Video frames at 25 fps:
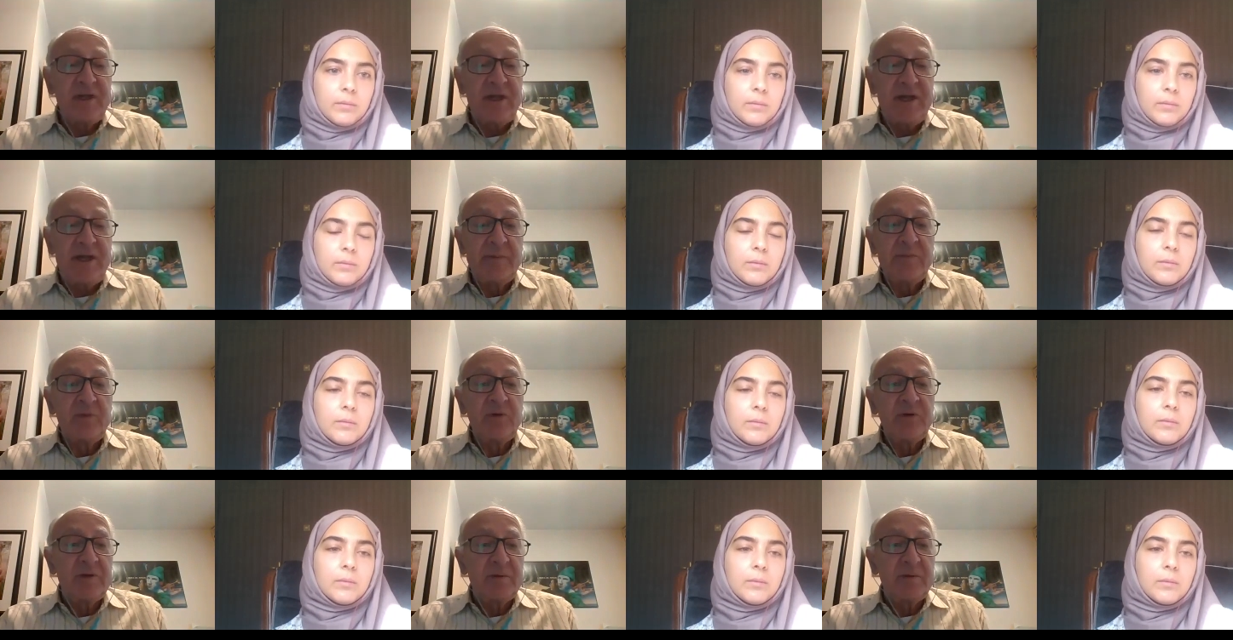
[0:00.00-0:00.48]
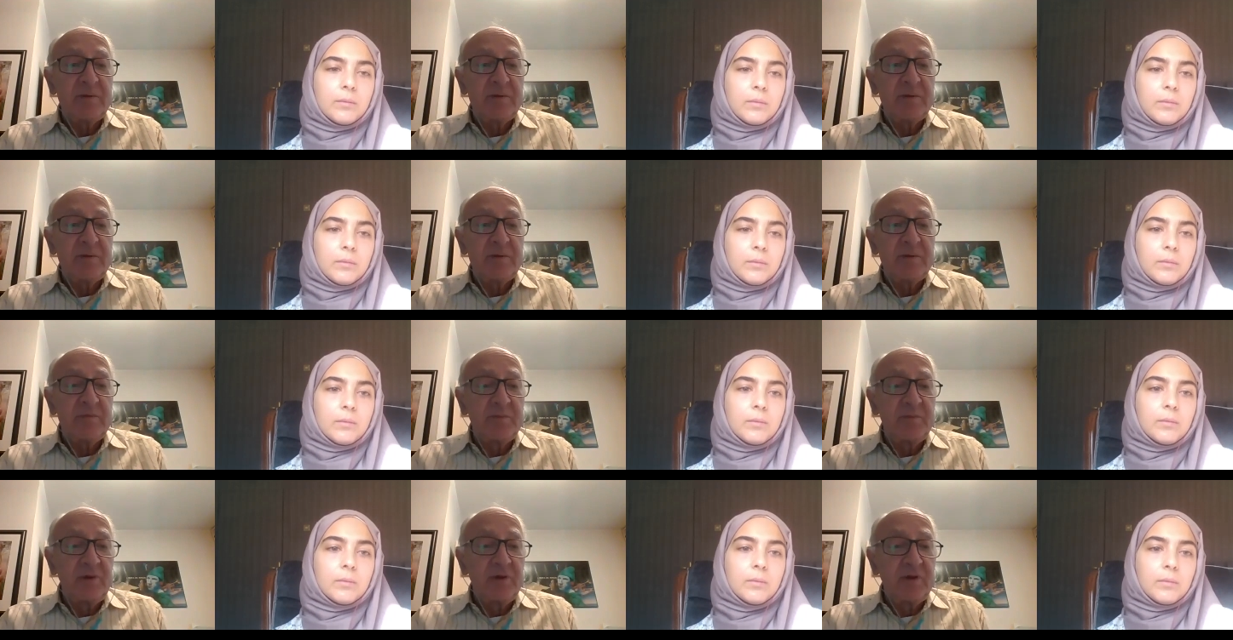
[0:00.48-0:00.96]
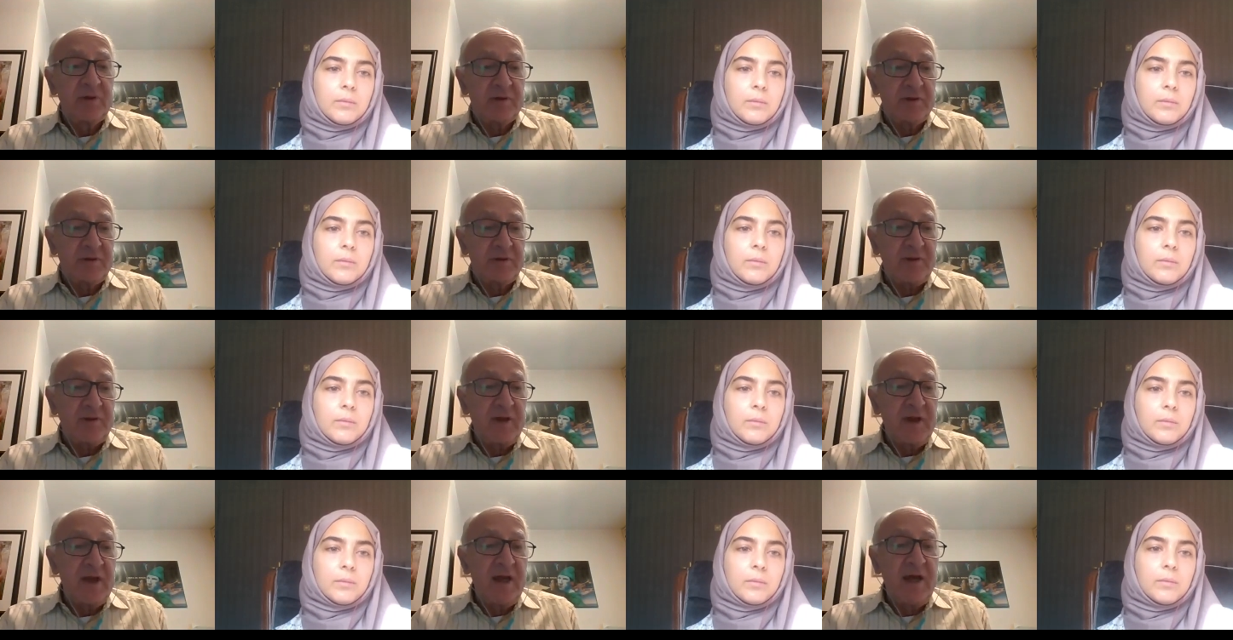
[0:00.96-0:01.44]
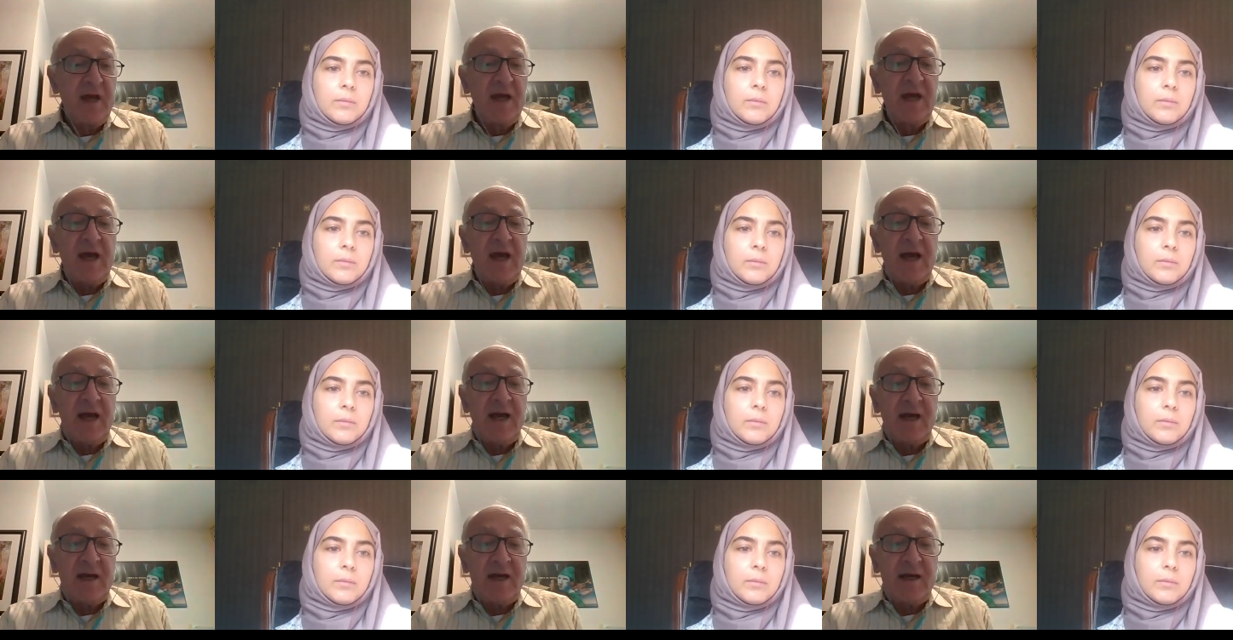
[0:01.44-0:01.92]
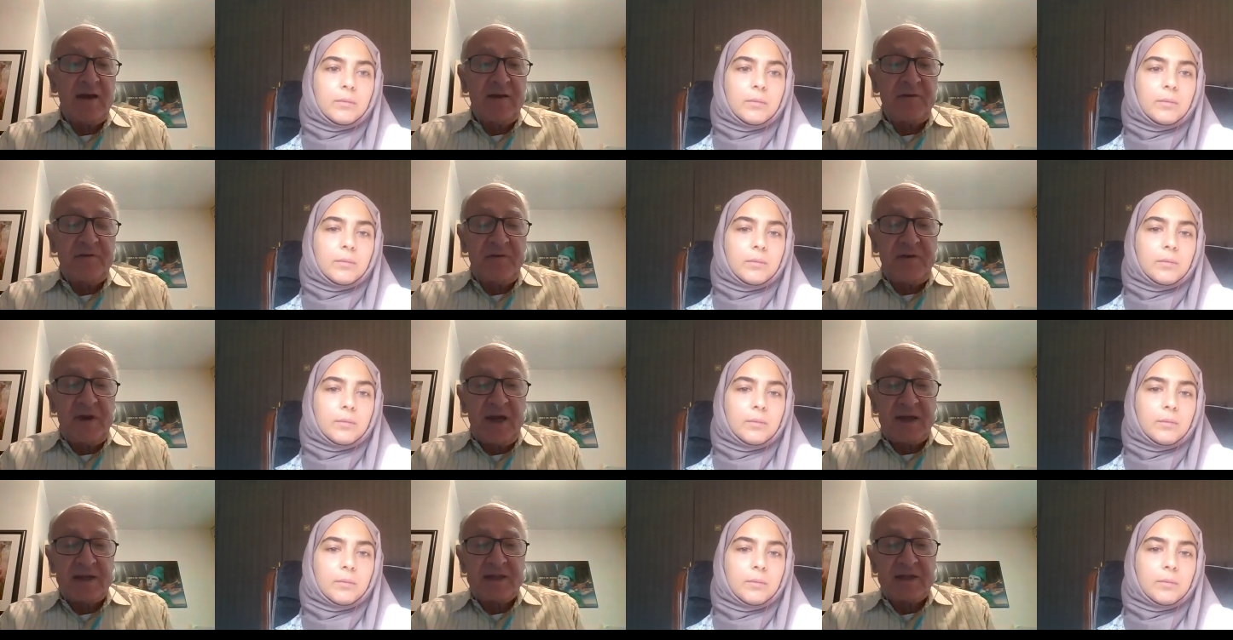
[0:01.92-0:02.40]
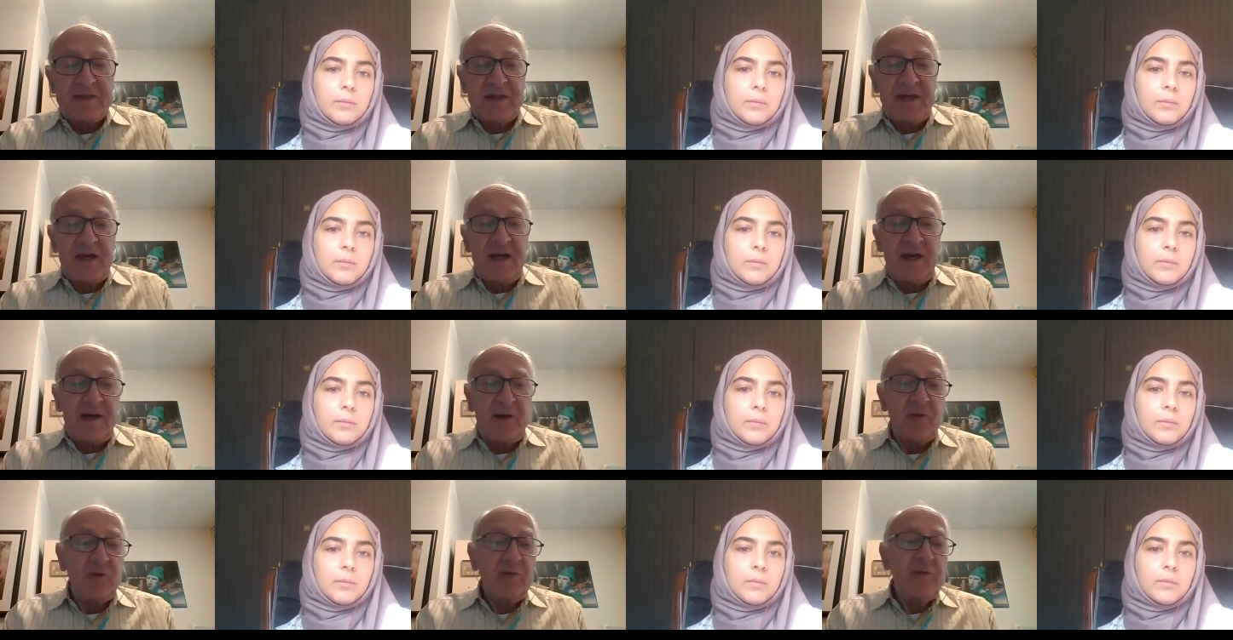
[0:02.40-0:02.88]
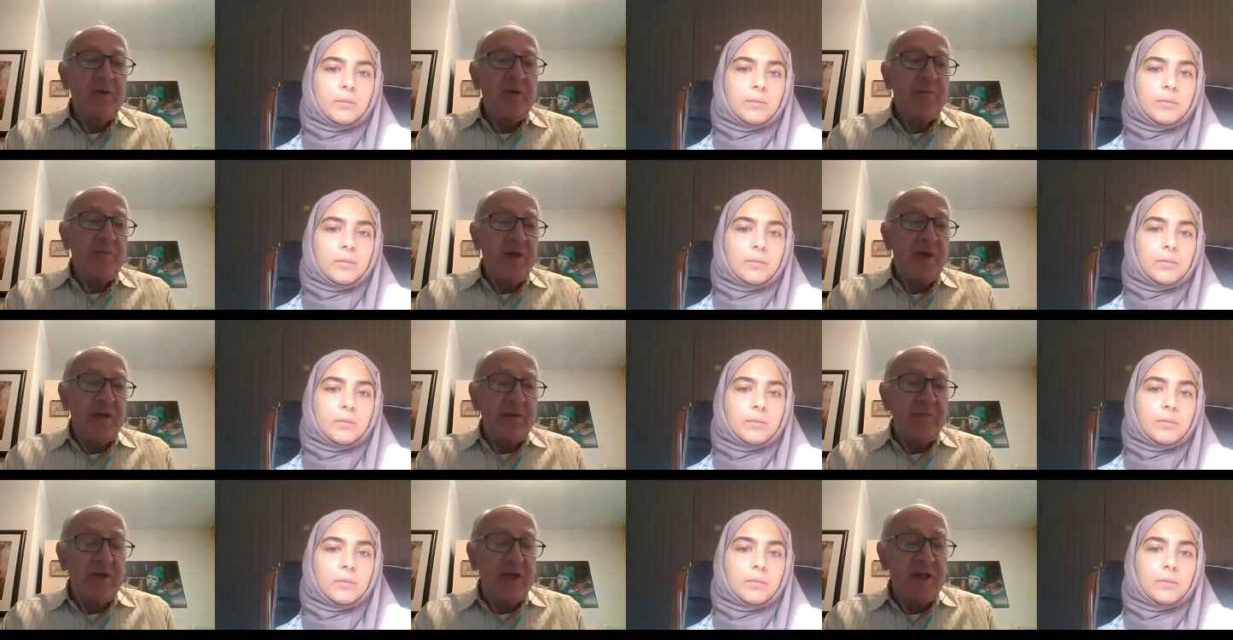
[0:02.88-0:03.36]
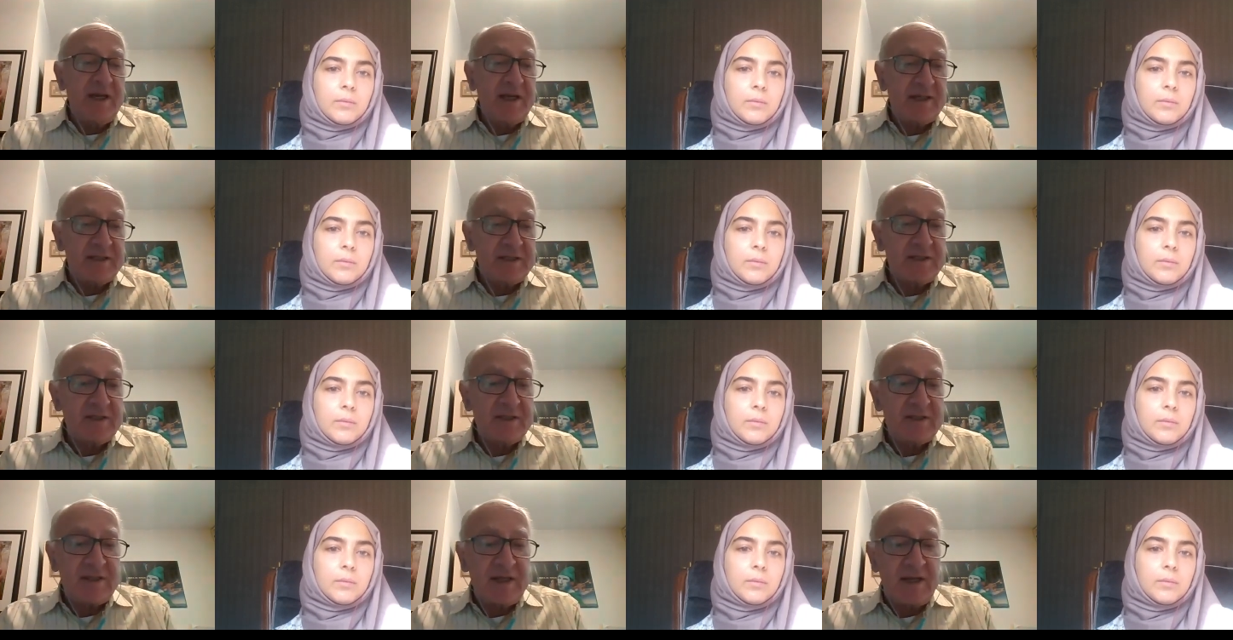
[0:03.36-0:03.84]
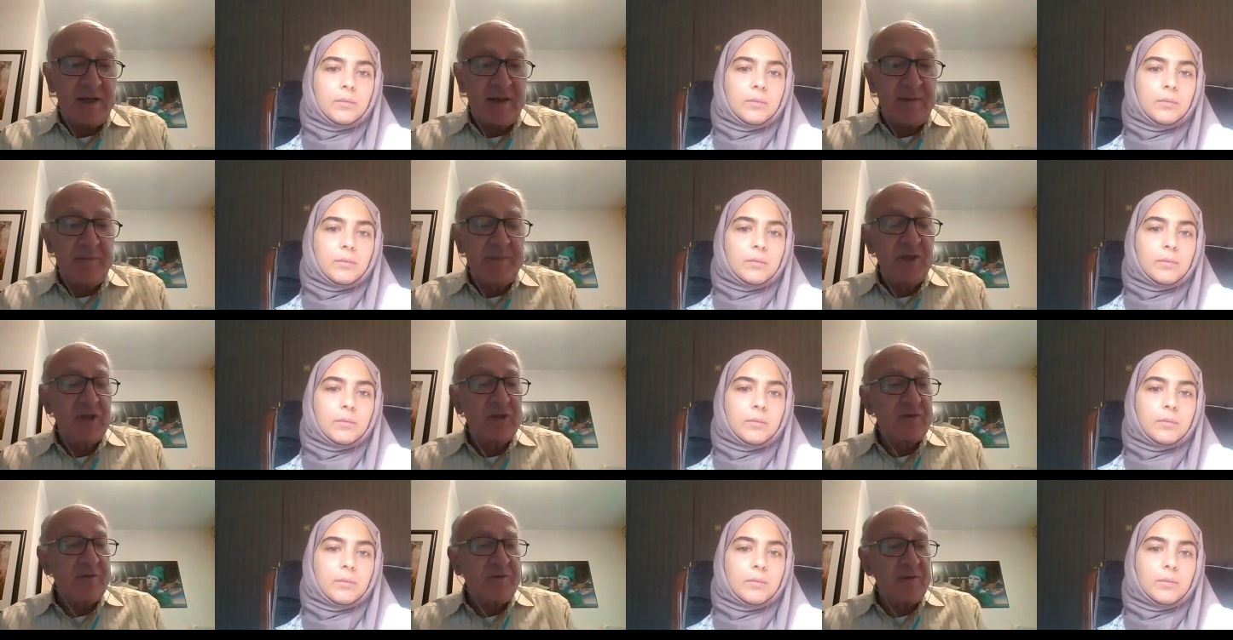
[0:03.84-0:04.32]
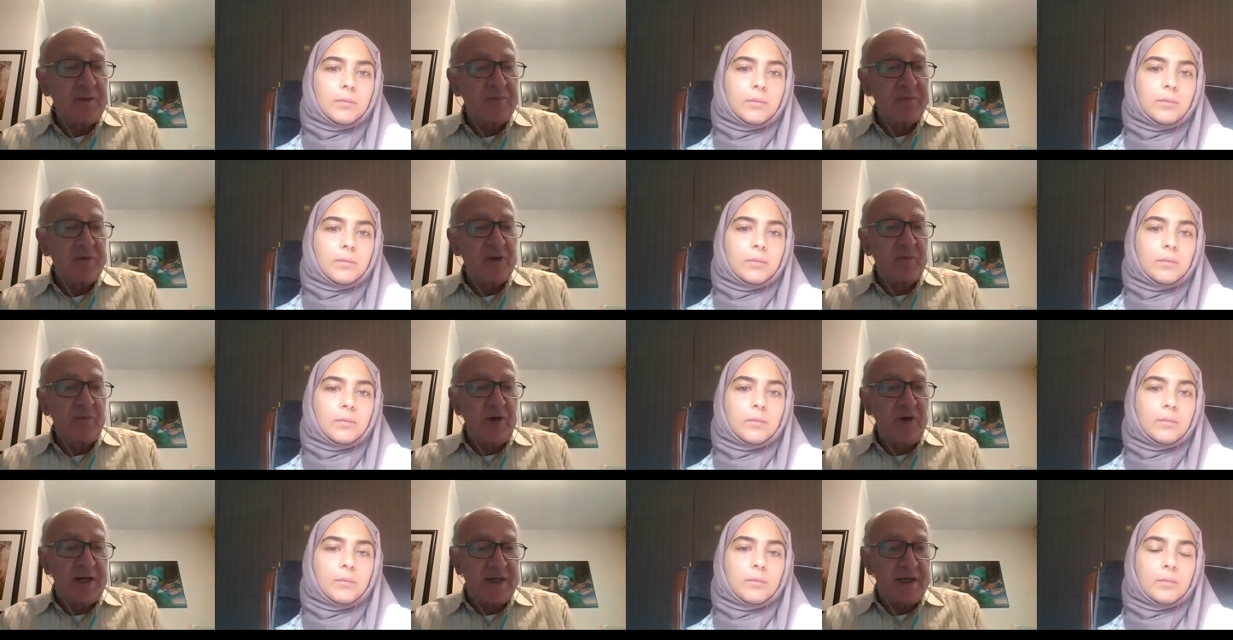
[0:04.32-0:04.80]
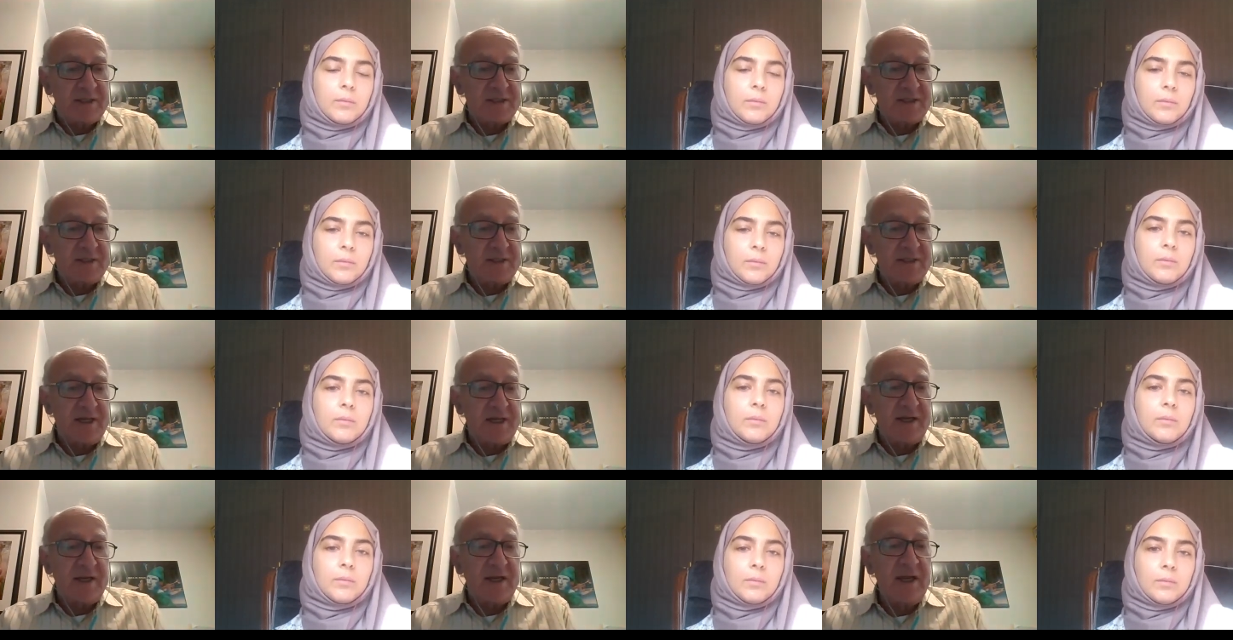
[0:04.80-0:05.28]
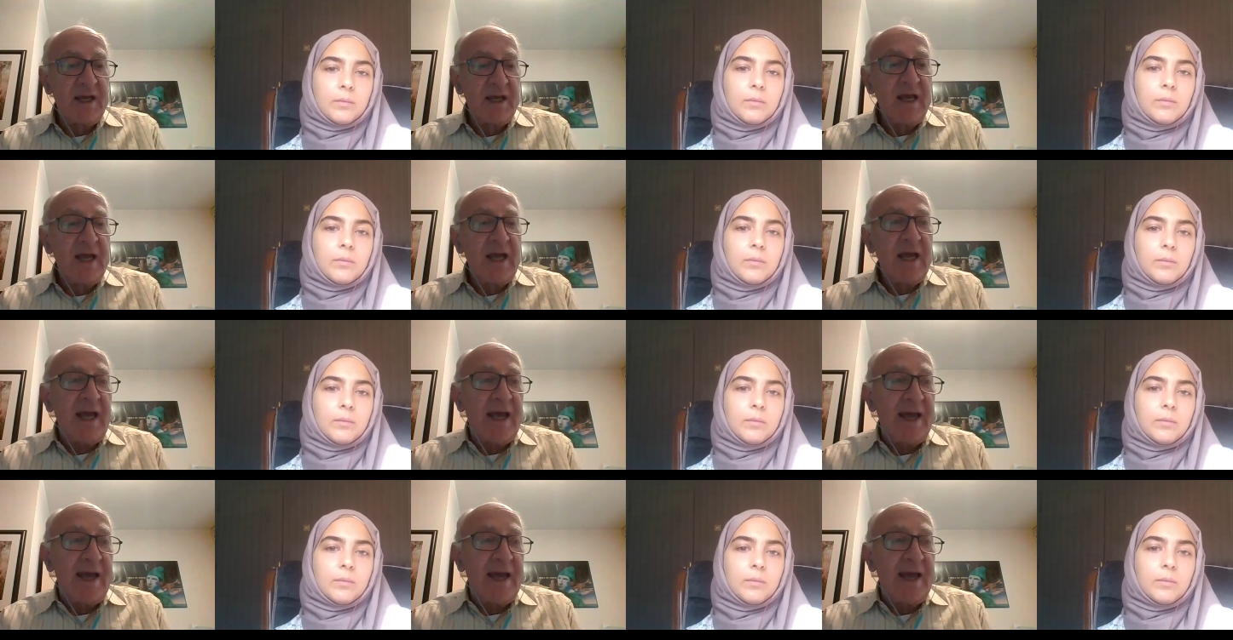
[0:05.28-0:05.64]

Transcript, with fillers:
Speaker 1: labor and birth uh, affect how the baby gets uh, milk from the breast uh, mm-hmm.